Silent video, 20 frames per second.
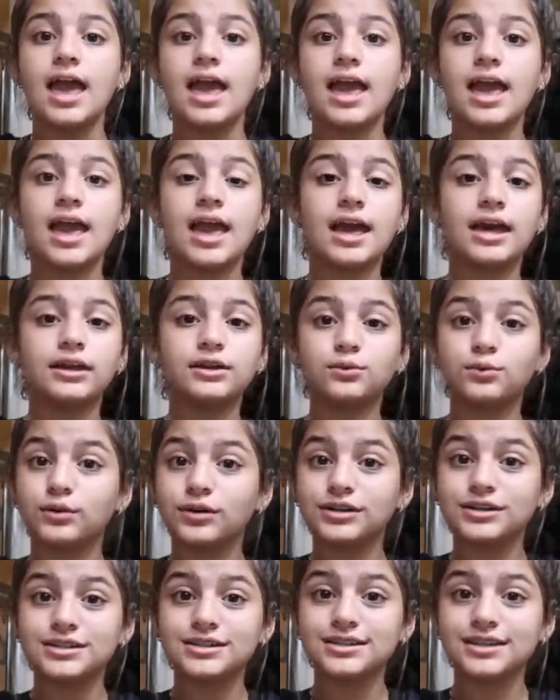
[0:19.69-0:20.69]
And
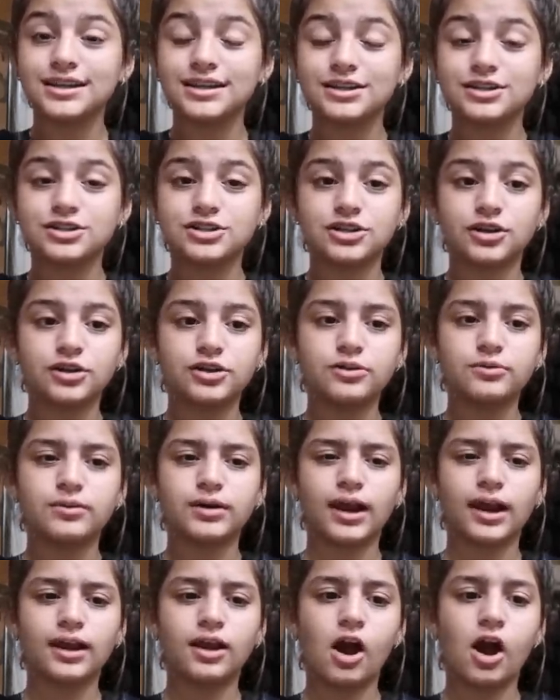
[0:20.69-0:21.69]
we're just gonna show you
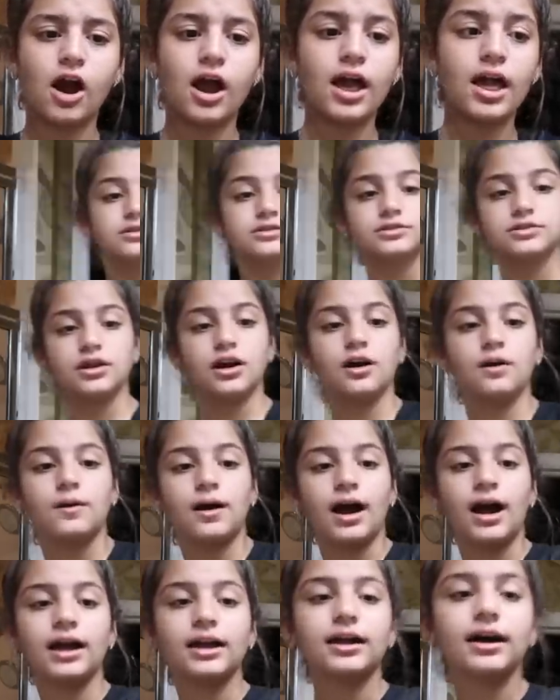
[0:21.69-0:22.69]
what I got. So
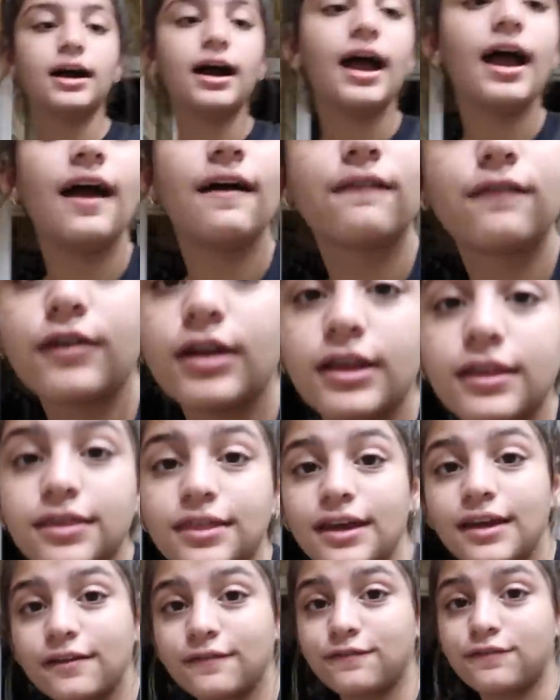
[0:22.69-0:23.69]
I got
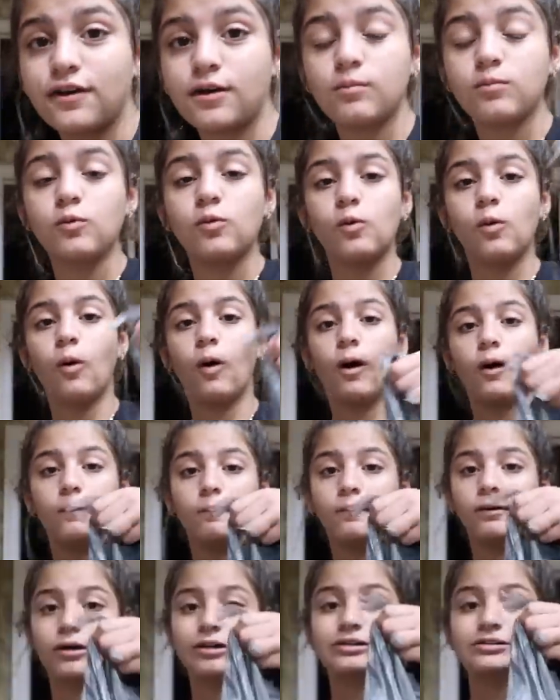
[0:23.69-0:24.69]
everything from
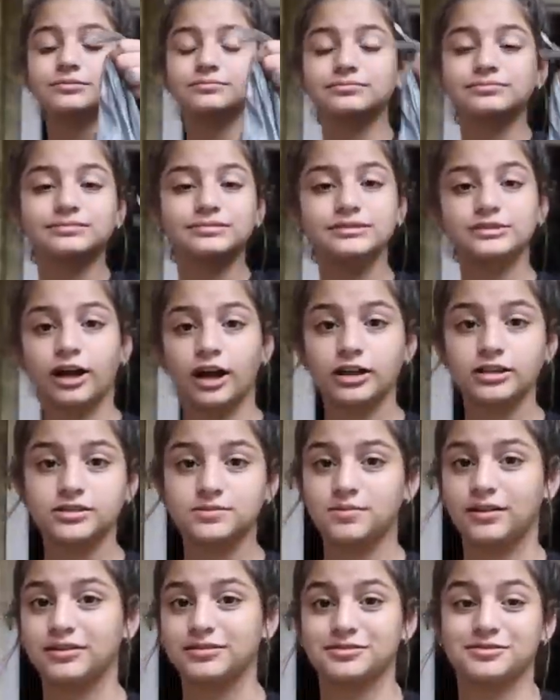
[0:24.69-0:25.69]
Walmart, not
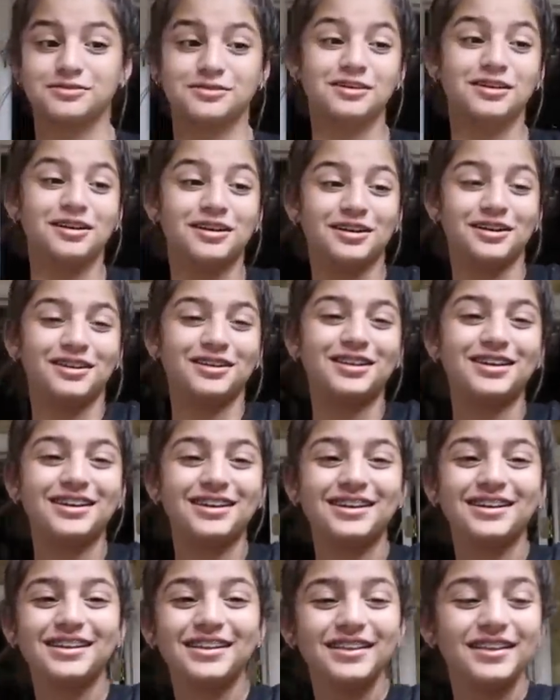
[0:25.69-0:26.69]
sponsored,
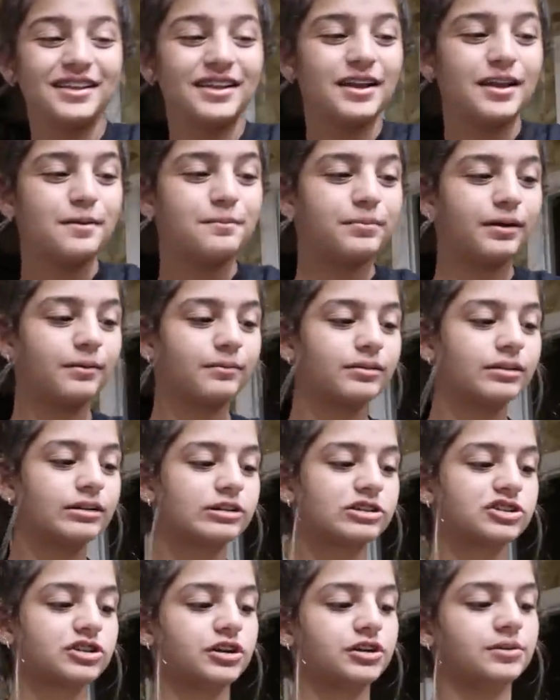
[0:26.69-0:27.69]
but I'm
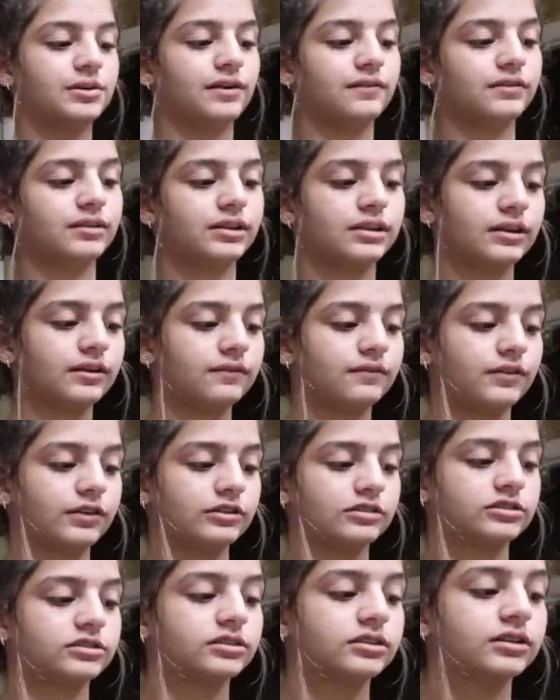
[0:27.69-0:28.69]
gonna show you everything
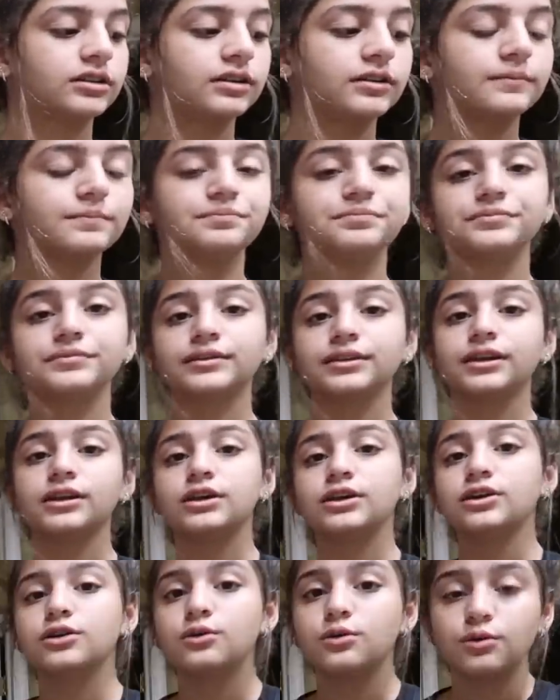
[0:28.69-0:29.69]
first.
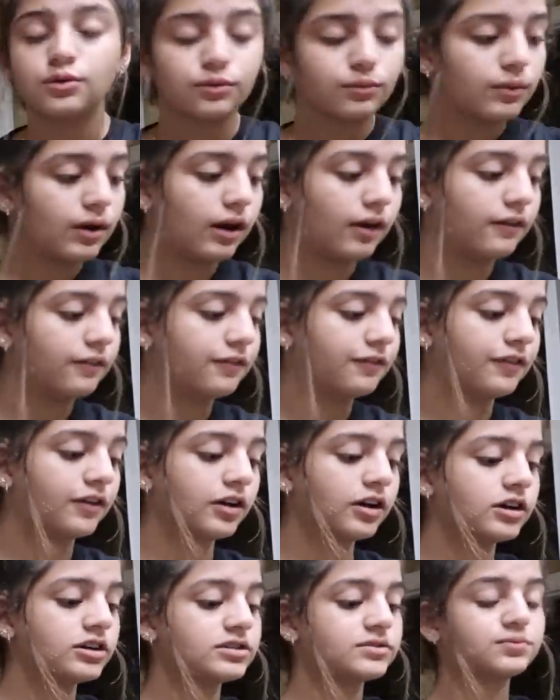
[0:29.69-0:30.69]
Well,
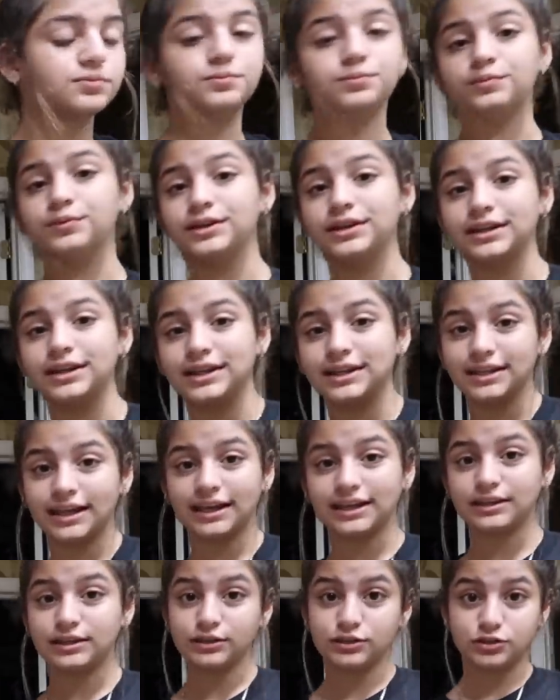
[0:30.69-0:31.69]
first we need
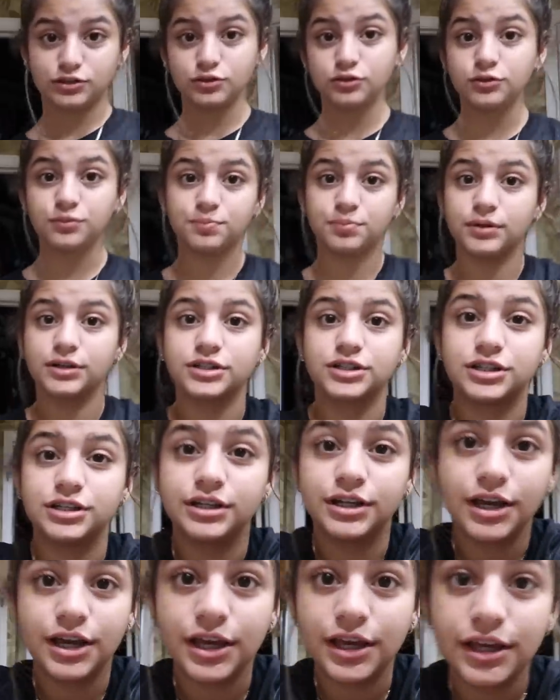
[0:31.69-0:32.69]
like the
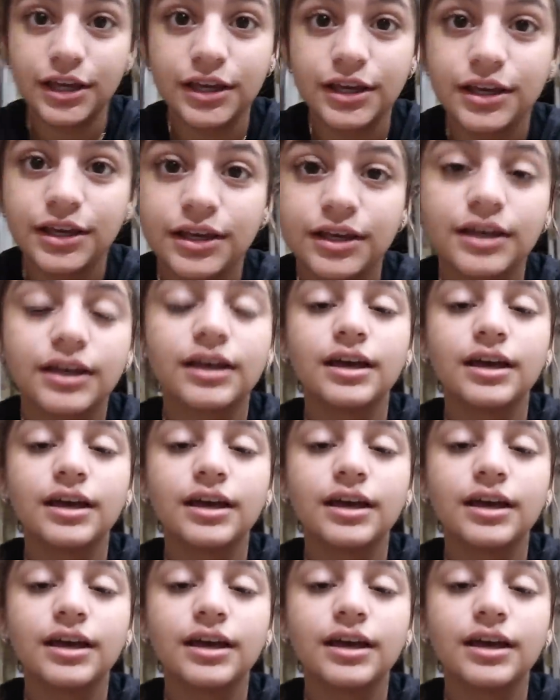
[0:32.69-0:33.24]
toothbrushing aid.